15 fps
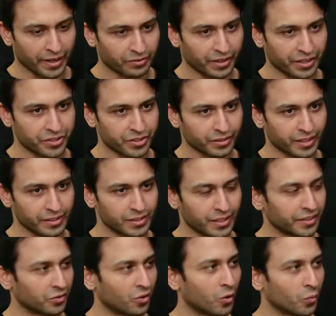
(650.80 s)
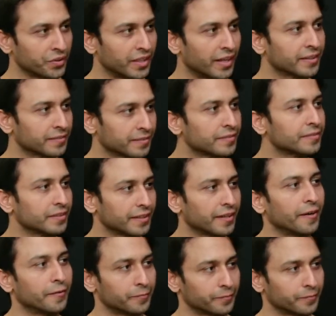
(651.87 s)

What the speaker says: direction, there's nothing wrong with that. Yeah.